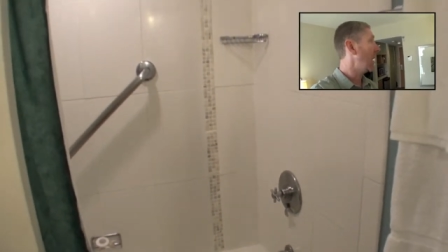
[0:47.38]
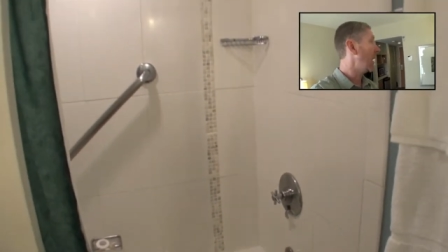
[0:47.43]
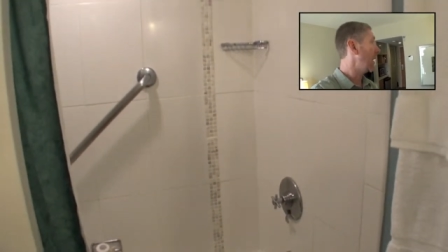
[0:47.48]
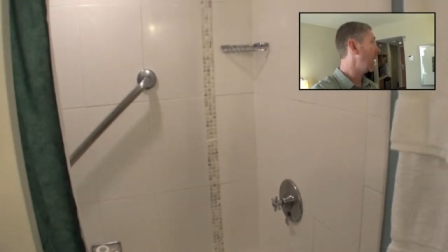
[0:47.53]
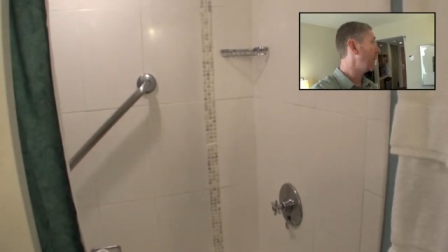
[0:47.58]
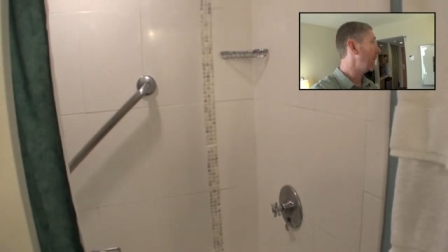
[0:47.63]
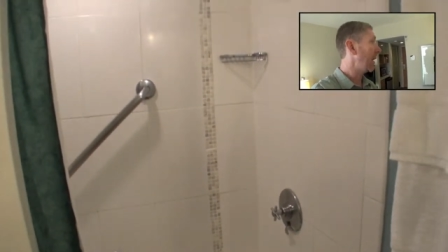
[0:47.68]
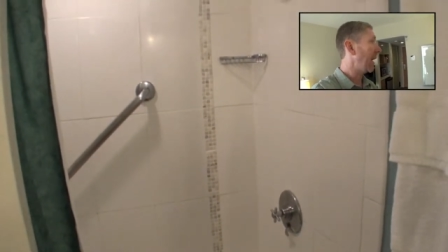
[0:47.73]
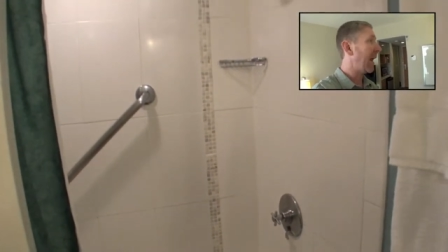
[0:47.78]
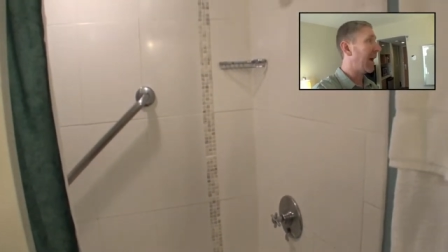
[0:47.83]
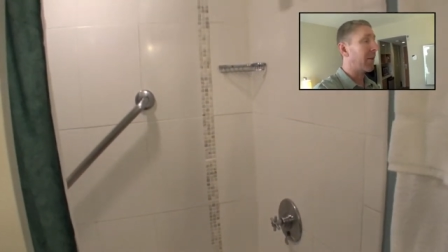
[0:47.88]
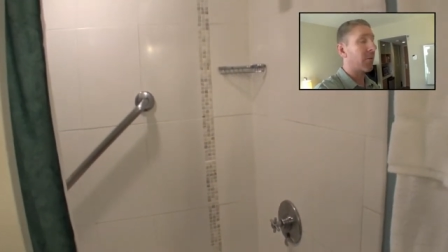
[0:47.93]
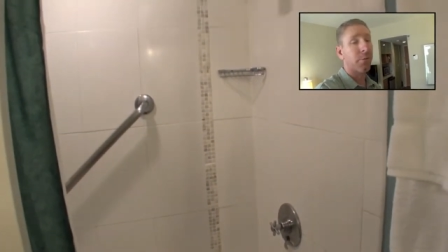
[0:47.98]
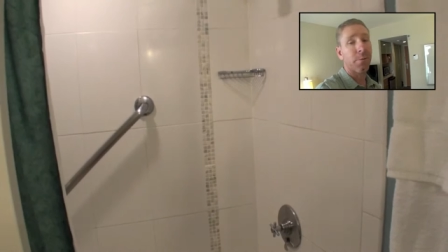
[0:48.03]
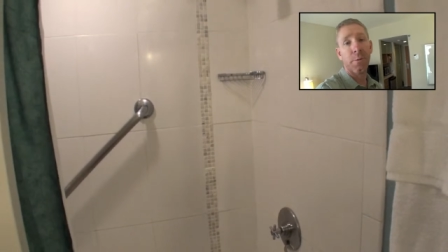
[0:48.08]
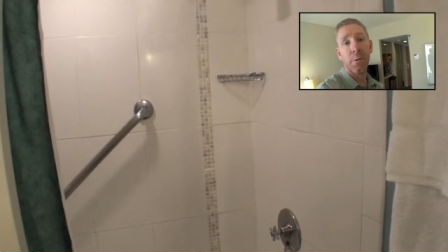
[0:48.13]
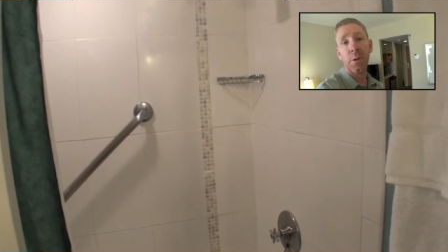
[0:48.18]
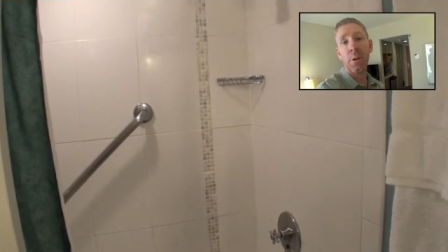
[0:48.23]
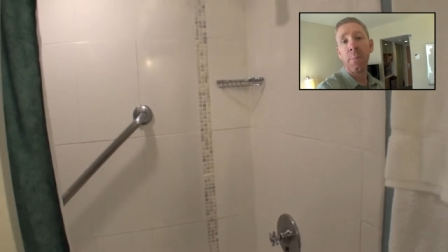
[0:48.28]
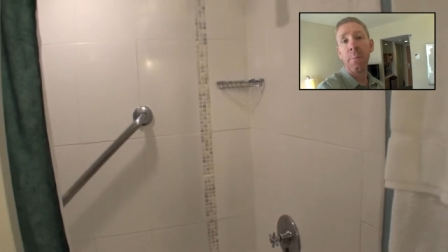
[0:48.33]
Um, it has
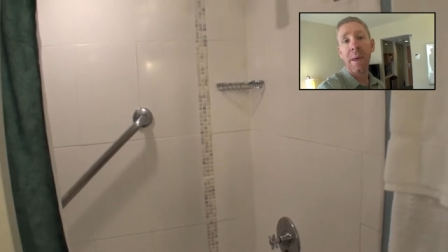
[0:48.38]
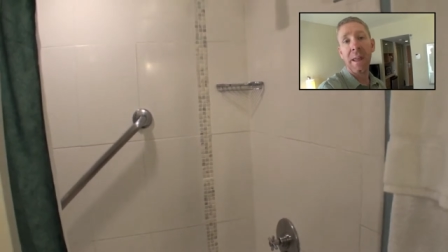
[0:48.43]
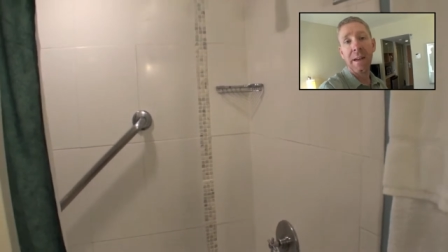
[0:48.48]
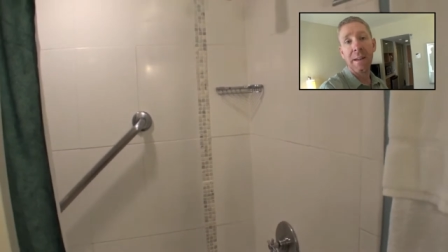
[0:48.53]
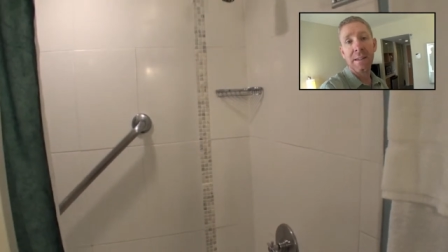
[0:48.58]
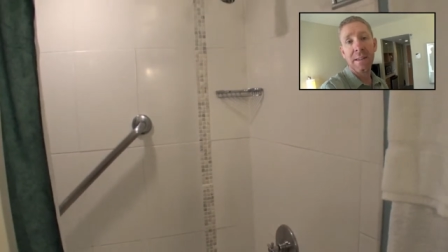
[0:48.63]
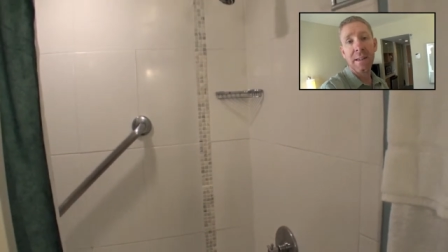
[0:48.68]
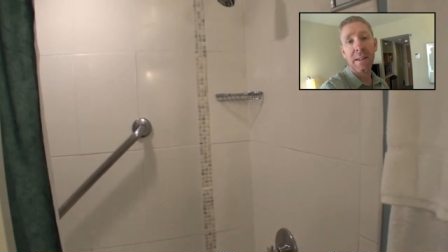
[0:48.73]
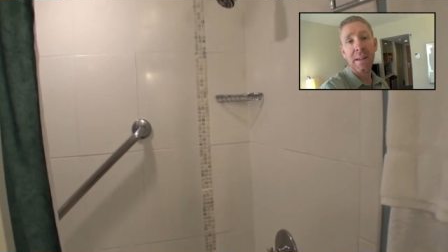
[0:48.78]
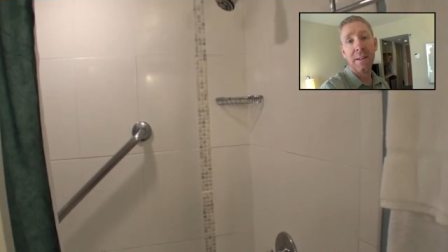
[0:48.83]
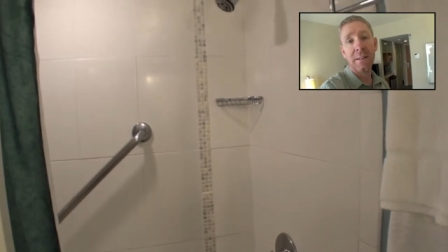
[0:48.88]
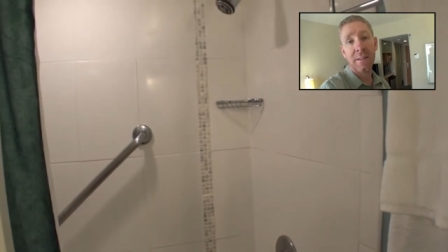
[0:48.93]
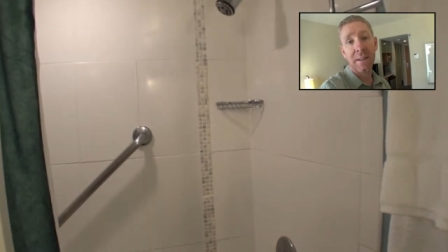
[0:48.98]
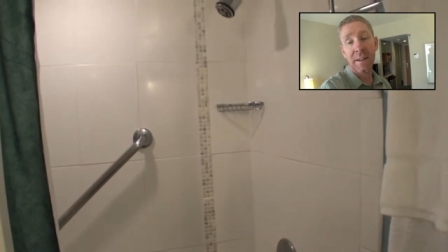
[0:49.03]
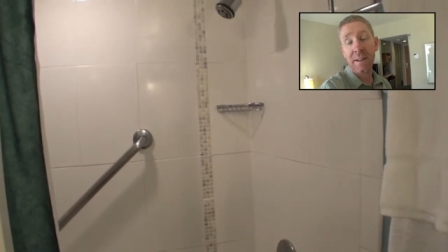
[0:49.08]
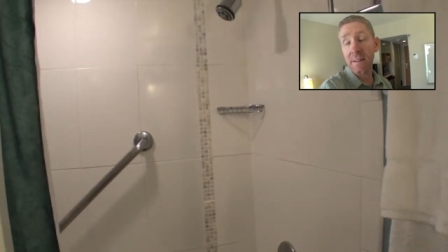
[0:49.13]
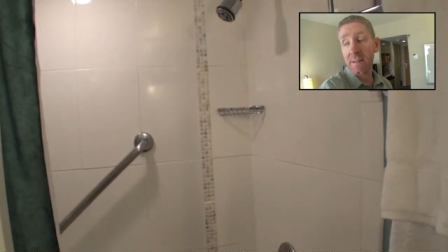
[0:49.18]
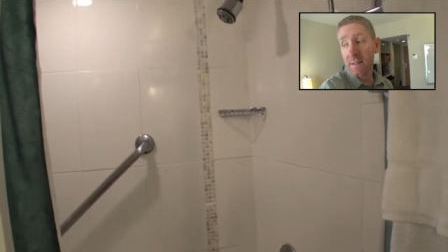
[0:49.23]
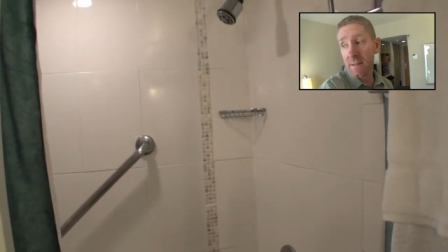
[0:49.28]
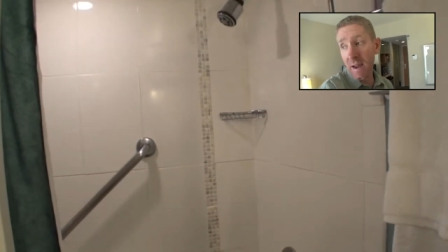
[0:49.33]
full amenities.
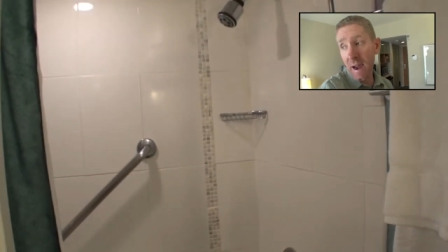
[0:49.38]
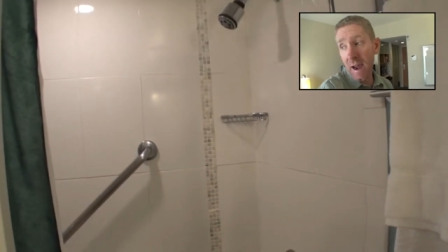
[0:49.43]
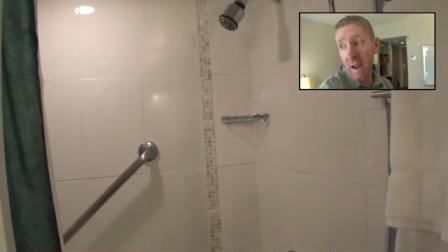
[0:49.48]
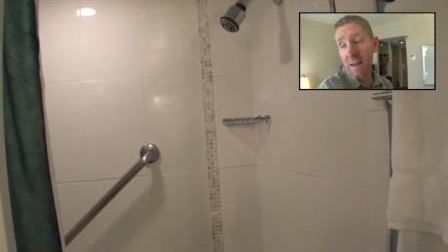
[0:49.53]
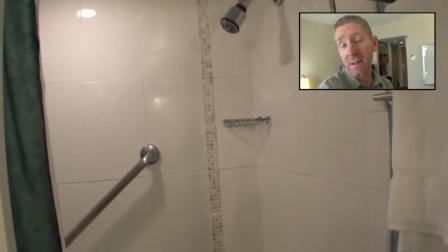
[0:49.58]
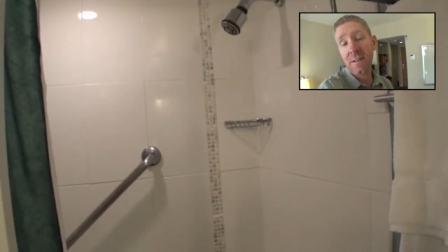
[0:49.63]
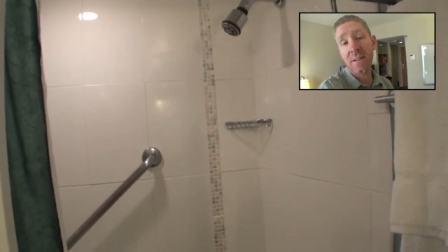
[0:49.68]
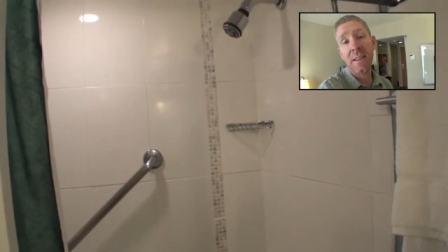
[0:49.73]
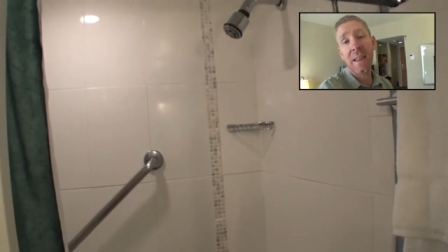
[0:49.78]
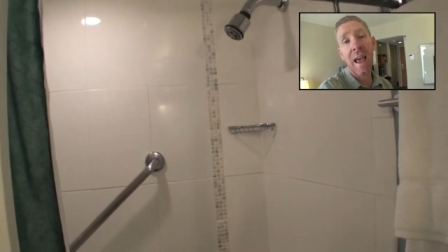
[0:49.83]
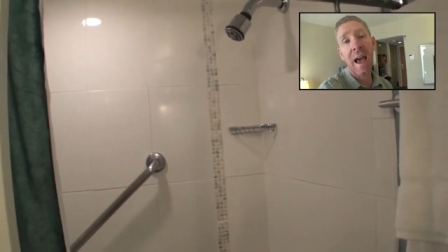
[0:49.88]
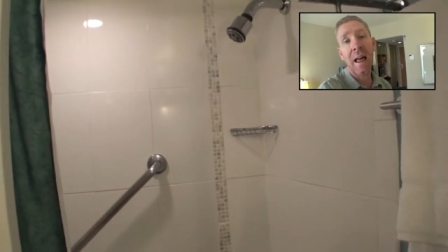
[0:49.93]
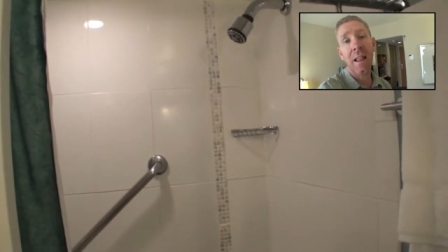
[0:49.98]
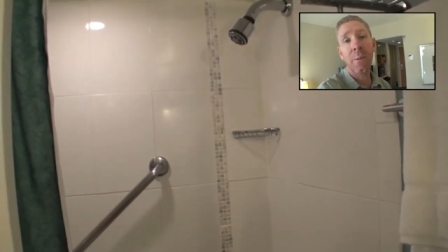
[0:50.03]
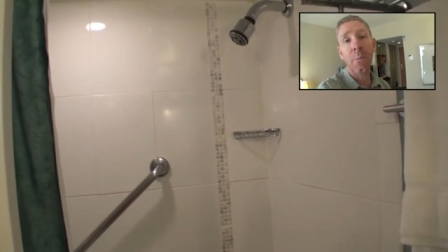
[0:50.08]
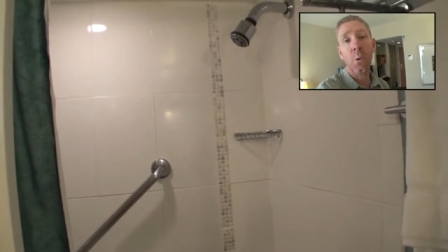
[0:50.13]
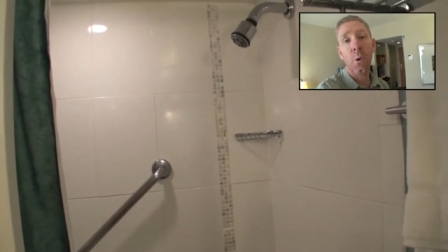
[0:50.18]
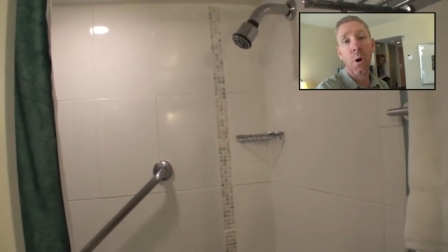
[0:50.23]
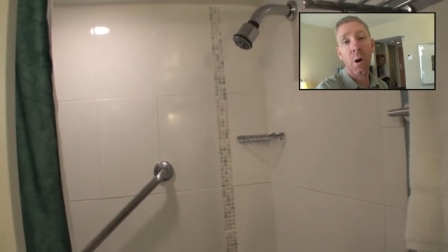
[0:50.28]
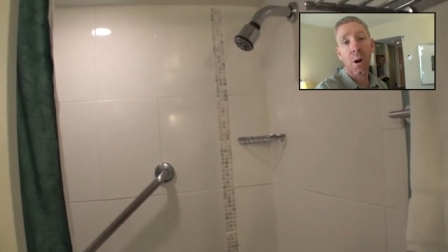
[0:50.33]
It is tied to the
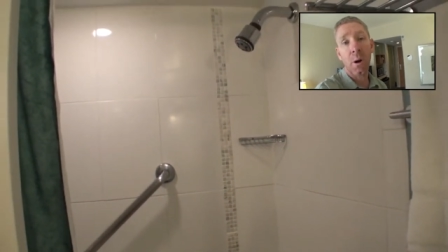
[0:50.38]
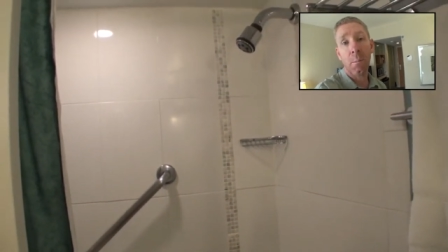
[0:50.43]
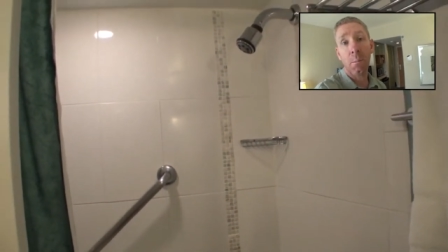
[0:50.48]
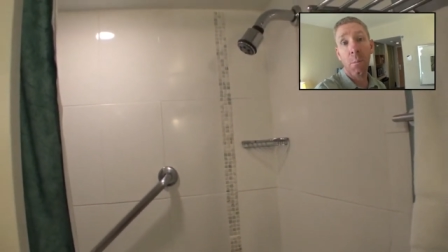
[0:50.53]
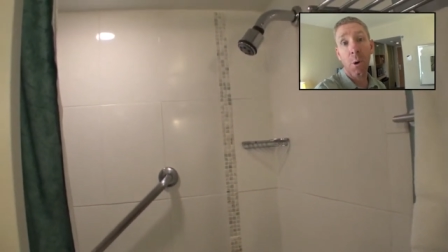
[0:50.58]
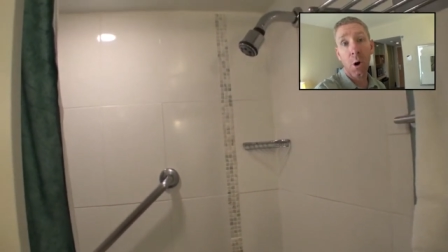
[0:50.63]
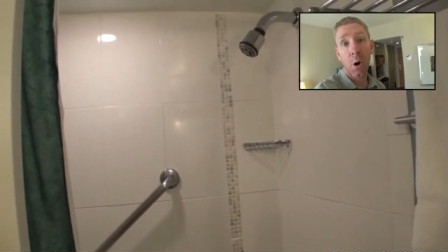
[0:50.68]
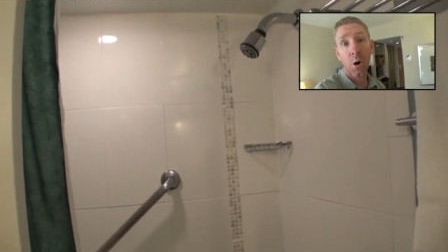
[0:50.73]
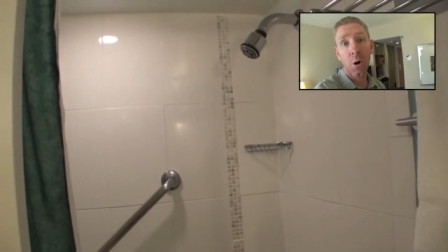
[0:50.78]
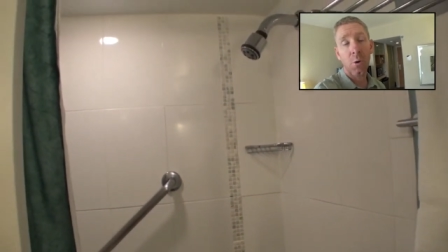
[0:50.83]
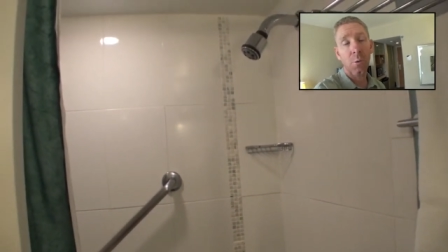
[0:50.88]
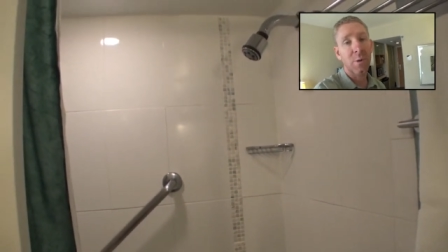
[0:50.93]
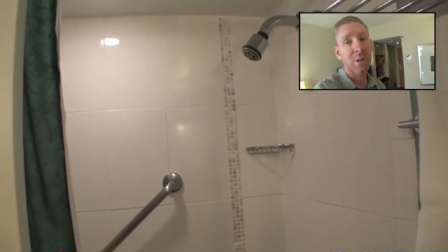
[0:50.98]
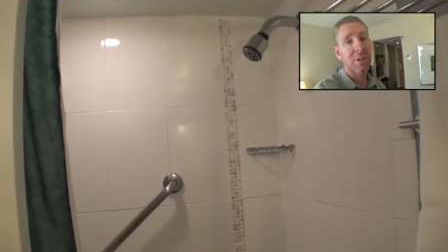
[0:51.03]
Ala Moana Mall,